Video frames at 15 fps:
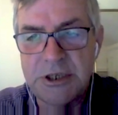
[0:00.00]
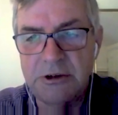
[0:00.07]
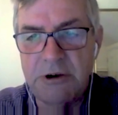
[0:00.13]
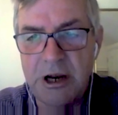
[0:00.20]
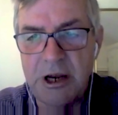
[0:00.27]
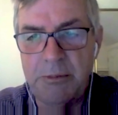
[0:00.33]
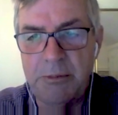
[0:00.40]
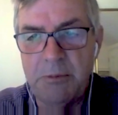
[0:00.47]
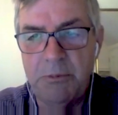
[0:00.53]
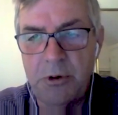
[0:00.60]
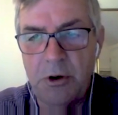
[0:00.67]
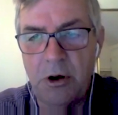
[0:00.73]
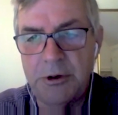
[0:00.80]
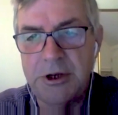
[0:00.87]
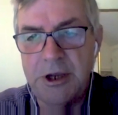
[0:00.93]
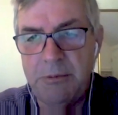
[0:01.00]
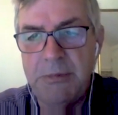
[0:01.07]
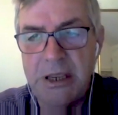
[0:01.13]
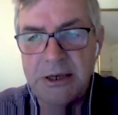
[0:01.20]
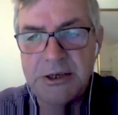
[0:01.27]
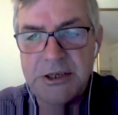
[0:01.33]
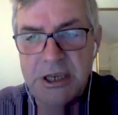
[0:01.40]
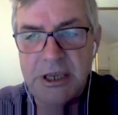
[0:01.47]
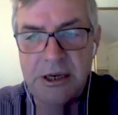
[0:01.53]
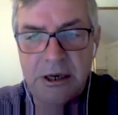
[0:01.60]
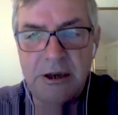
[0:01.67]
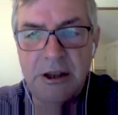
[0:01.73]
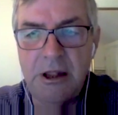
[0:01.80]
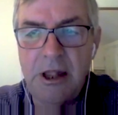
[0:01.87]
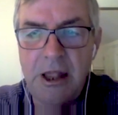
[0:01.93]
is incredibly important in
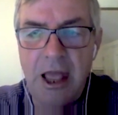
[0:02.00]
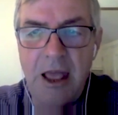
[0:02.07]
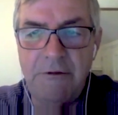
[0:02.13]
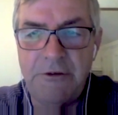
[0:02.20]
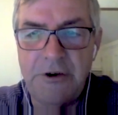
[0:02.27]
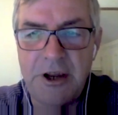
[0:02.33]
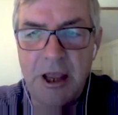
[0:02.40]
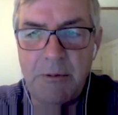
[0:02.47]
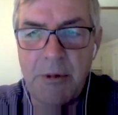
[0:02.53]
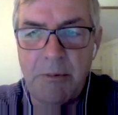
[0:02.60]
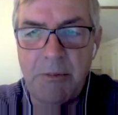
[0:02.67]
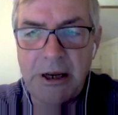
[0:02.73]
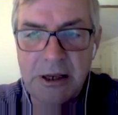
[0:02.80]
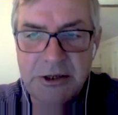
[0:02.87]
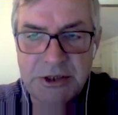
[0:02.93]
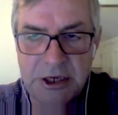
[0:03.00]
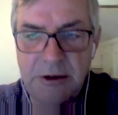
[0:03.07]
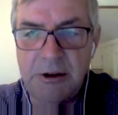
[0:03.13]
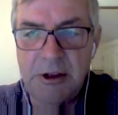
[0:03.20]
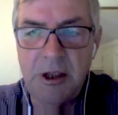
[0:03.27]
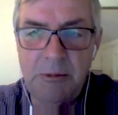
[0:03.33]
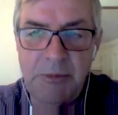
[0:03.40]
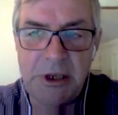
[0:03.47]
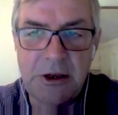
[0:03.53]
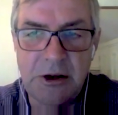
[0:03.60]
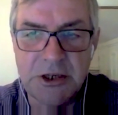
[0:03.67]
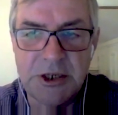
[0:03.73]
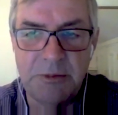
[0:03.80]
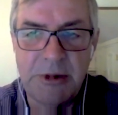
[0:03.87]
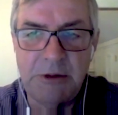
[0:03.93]
maintaining everyday mobility.
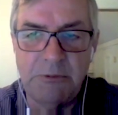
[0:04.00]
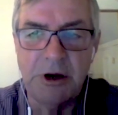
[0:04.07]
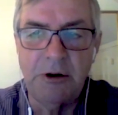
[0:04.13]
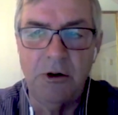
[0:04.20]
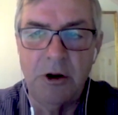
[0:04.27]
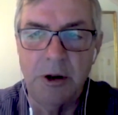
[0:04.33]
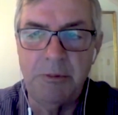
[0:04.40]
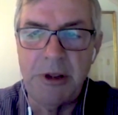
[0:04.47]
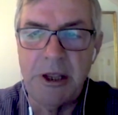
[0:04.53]
Because, when older